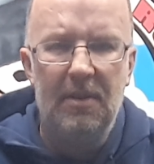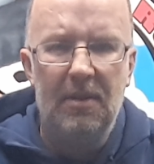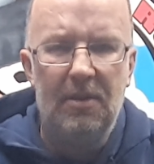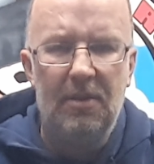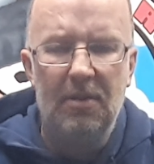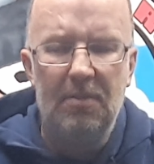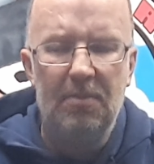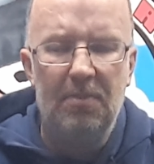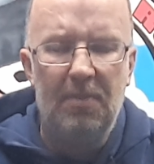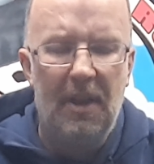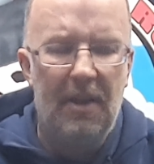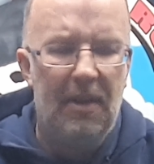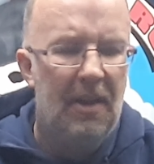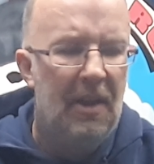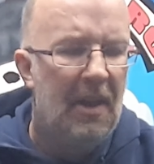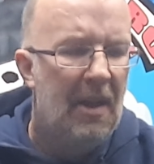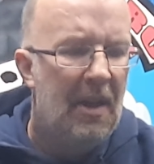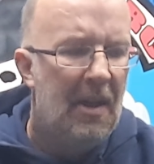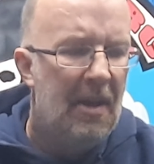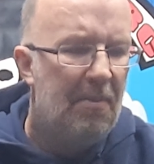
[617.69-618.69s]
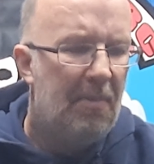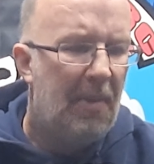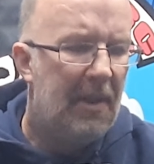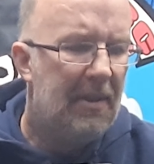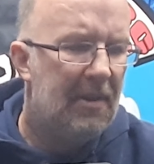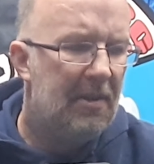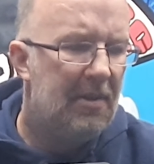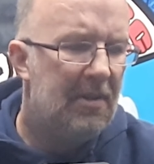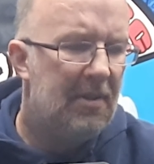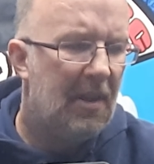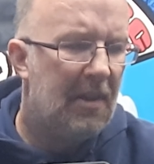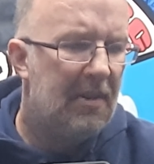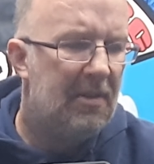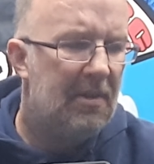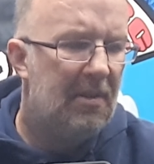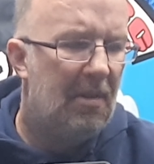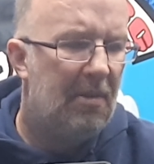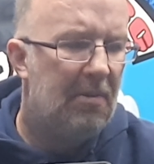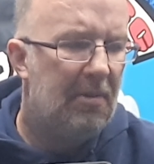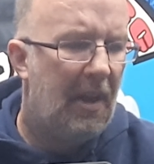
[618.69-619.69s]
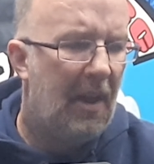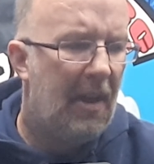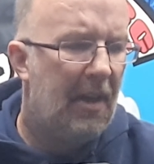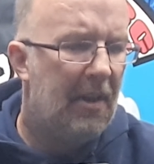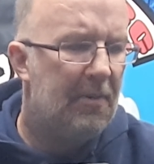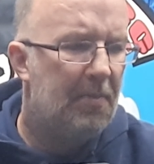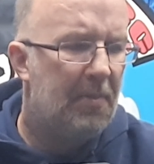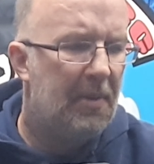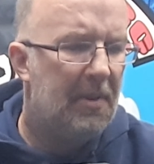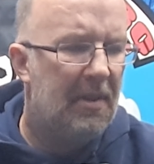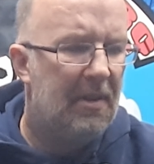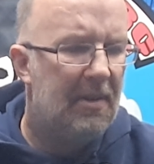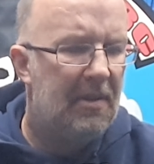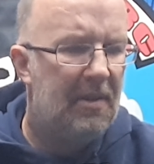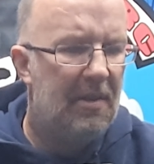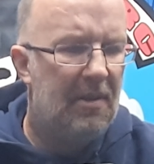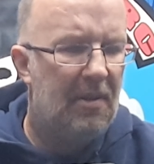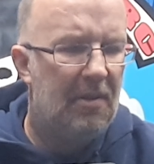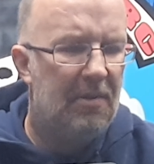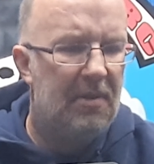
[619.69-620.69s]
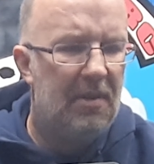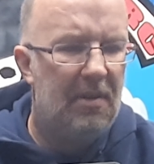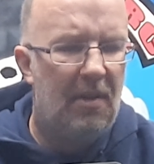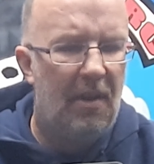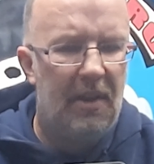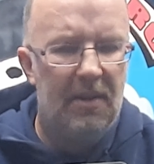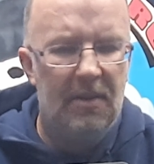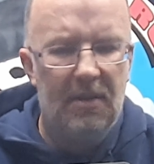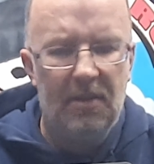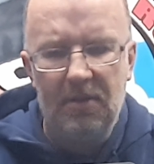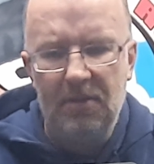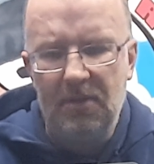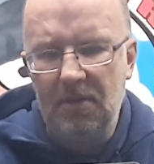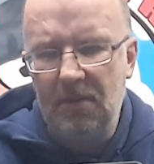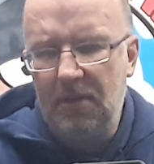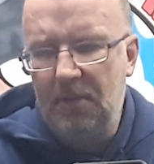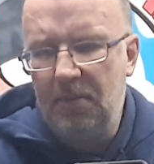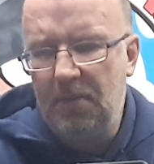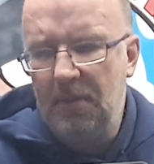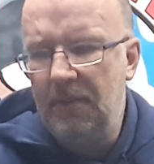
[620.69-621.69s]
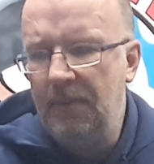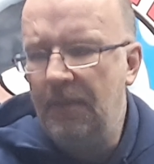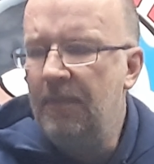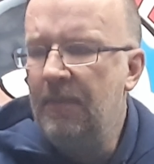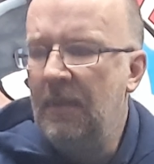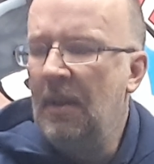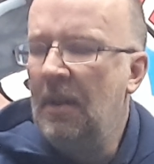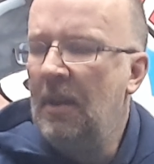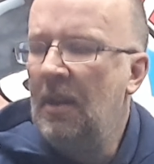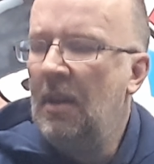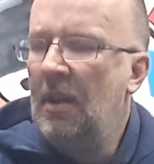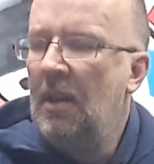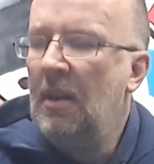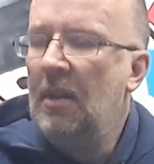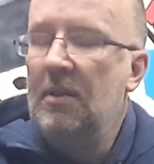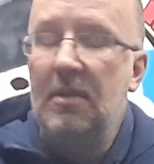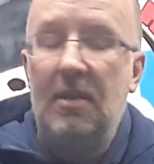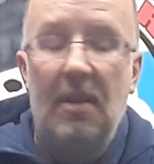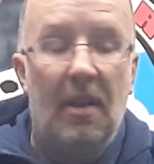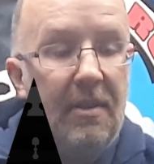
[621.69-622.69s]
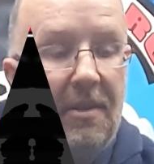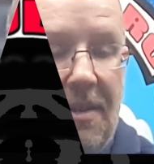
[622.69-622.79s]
You shouldn't be bending chassis on cars, but you know, they're not indestructible. So that's